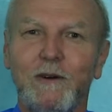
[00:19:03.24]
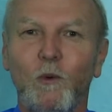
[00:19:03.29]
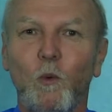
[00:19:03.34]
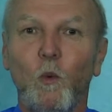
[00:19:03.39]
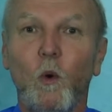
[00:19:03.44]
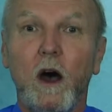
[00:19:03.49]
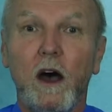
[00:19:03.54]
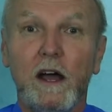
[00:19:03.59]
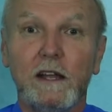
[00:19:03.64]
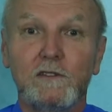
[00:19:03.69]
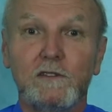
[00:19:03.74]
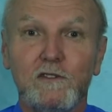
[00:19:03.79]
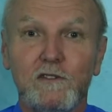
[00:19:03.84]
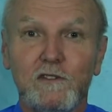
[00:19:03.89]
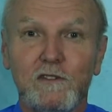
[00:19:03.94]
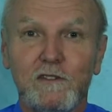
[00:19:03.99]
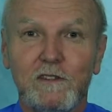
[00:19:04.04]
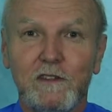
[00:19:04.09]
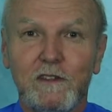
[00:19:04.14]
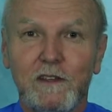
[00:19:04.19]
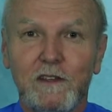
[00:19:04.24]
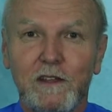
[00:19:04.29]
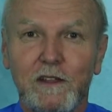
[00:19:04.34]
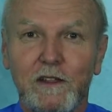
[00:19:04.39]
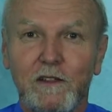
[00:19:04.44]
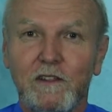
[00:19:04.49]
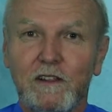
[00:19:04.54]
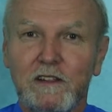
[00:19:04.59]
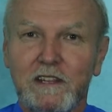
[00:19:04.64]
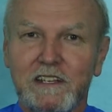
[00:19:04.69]
watched
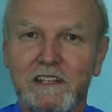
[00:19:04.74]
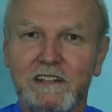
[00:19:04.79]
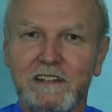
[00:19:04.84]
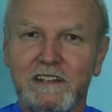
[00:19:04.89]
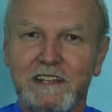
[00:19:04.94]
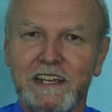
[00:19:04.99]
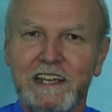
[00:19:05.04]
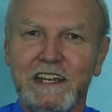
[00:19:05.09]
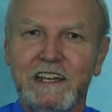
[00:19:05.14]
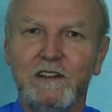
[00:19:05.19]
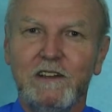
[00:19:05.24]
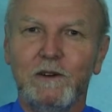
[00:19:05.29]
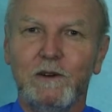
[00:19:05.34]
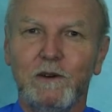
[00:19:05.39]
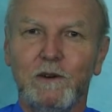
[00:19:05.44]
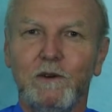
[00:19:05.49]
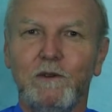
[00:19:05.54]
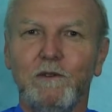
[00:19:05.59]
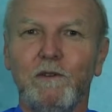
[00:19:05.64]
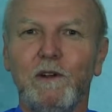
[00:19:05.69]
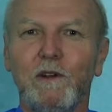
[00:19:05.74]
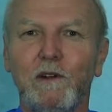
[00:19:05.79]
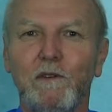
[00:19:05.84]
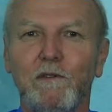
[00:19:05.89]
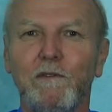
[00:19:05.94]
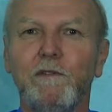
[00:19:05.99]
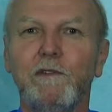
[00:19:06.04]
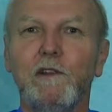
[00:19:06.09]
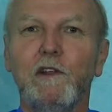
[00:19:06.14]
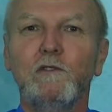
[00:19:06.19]
the little ego
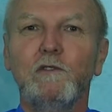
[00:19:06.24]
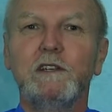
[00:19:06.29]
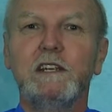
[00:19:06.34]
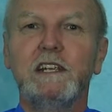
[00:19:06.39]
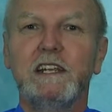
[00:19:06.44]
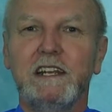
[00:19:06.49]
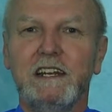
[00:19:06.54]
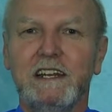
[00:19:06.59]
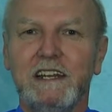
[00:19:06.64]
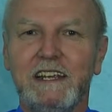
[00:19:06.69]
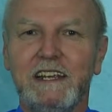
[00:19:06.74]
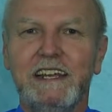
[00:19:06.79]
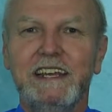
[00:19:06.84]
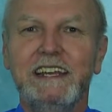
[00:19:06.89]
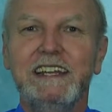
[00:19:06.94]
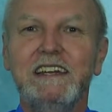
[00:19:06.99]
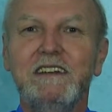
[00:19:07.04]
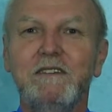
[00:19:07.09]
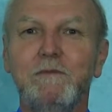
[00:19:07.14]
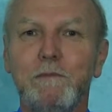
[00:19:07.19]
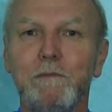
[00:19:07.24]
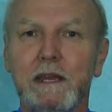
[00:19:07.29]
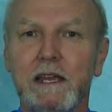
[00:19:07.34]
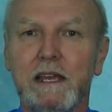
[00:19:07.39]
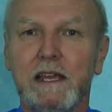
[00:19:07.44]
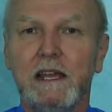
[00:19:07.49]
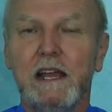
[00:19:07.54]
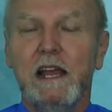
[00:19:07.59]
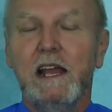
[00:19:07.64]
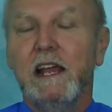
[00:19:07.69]
floating in
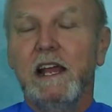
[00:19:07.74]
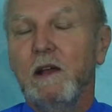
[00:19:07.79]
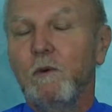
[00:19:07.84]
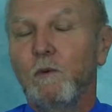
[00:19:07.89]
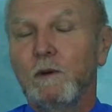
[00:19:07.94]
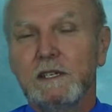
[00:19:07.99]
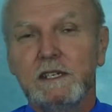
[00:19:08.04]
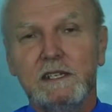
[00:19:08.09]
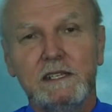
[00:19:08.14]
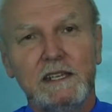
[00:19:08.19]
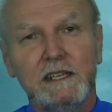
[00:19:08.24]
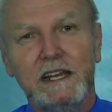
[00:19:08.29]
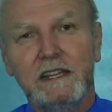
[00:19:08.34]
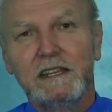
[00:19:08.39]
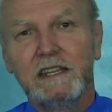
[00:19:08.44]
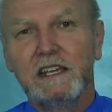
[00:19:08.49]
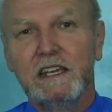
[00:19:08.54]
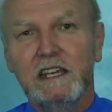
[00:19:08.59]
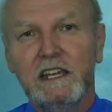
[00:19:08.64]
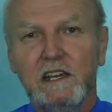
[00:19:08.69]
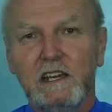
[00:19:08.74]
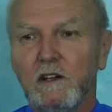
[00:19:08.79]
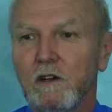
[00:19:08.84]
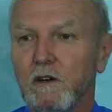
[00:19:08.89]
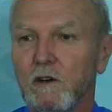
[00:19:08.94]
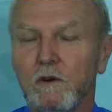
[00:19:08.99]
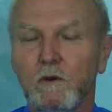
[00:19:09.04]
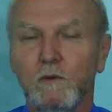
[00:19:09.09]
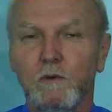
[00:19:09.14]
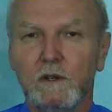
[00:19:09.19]
me. It wasn't that the
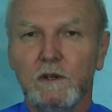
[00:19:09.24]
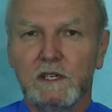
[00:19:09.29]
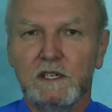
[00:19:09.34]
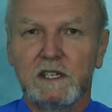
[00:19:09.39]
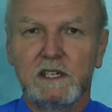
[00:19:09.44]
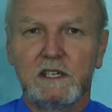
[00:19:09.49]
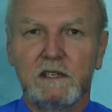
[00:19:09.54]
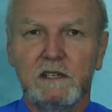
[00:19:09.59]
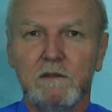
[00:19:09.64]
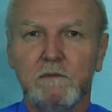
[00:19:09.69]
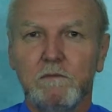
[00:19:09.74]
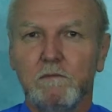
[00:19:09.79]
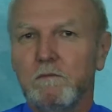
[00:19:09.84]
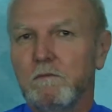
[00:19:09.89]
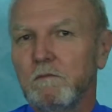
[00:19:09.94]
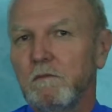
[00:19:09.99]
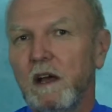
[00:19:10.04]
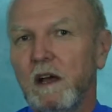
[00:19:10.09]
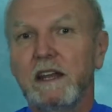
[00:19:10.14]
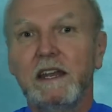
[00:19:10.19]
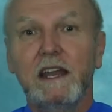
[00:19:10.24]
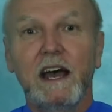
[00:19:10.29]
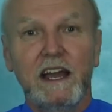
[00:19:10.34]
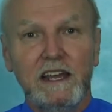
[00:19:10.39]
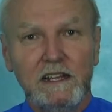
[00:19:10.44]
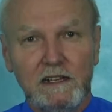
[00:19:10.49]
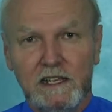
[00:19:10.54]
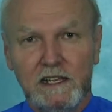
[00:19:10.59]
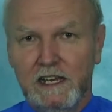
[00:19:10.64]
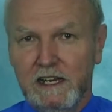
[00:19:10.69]
ego was
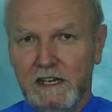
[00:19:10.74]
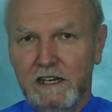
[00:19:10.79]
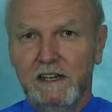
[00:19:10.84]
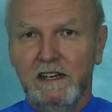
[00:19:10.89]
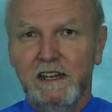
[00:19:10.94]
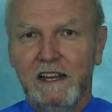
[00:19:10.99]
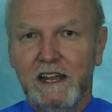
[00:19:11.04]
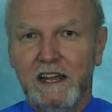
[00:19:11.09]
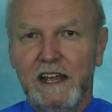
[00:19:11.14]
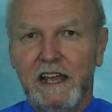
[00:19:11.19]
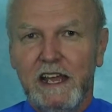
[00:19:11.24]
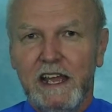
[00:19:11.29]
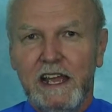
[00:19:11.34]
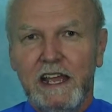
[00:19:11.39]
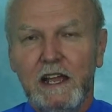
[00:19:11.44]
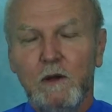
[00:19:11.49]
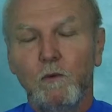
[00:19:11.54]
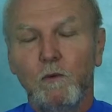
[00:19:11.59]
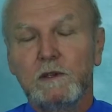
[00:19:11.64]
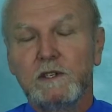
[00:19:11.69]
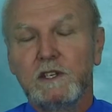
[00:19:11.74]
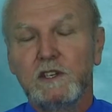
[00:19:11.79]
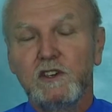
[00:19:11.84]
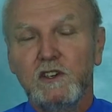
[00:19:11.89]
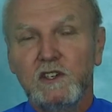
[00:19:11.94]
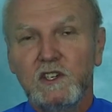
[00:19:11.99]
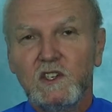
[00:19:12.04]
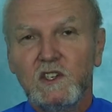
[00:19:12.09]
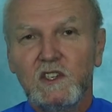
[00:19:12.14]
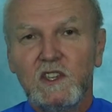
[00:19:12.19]
annihilated. It was
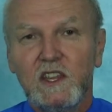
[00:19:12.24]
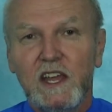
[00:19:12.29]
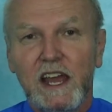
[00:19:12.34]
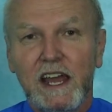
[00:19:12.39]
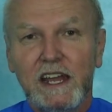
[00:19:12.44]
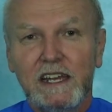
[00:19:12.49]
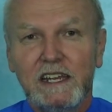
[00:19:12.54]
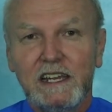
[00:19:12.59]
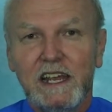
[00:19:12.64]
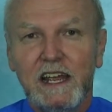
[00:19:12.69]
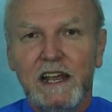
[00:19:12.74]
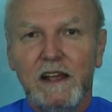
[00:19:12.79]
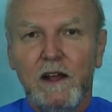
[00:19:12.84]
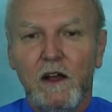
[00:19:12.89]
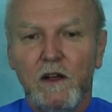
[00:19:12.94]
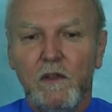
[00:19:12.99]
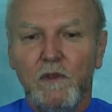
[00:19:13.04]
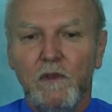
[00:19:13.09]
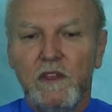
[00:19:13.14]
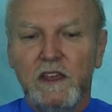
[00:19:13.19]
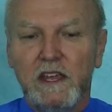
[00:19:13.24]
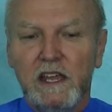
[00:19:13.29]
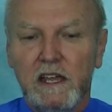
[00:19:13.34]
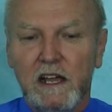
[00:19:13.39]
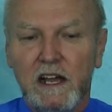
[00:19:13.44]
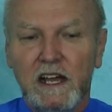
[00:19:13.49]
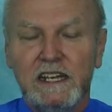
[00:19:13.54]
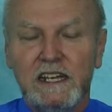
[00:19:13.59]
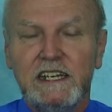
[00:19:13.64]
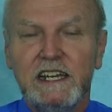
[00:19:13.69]
just that the
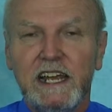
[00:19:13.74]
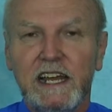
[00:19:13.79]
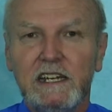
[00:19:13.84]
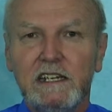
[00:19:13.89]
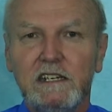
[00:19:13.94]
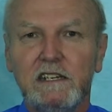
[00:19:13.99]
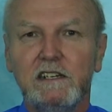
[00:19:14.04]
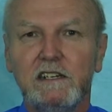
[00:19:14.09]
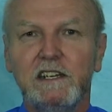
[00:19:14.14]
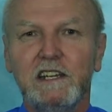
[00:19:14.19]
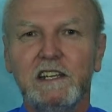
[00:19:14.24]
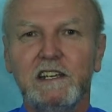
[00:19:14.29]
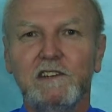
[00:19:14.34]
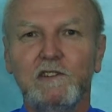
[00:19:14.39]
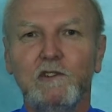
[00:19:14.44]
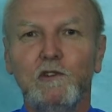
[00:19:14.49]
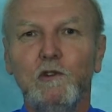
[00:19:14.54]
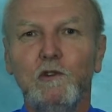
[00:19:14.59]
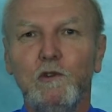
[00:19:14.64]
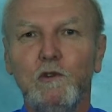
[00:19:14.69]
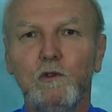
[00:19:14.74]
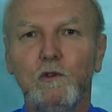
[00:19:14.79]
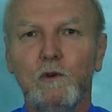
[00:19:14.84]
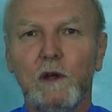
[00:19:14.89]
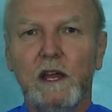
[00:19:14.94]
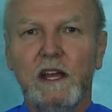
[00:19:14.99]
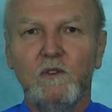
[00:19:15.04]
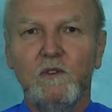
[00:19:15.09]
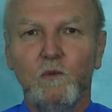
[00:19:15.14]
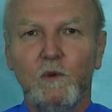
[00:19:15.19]
identity and who
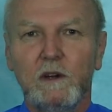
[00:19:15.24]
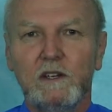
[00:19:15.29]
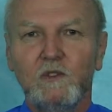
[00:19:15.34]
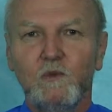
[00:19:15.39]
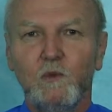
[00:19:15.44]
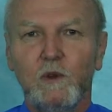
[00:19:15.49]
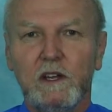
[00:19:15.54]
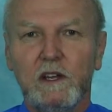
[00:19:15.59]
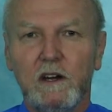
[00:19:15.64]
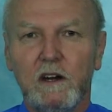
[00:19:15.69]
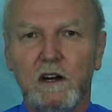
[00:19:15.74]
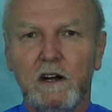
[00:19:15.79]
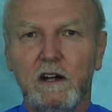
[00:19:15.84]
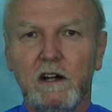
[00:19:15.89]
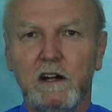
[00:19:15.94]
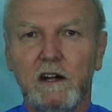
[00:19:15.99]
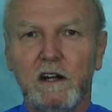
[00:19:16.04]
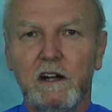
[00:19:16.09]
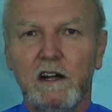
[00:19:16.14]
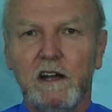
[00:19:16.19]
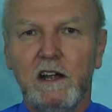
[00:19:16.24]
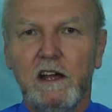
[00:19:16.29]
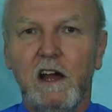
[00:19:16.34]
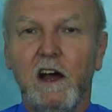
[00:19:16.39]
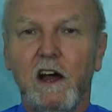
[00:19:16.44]
and what we are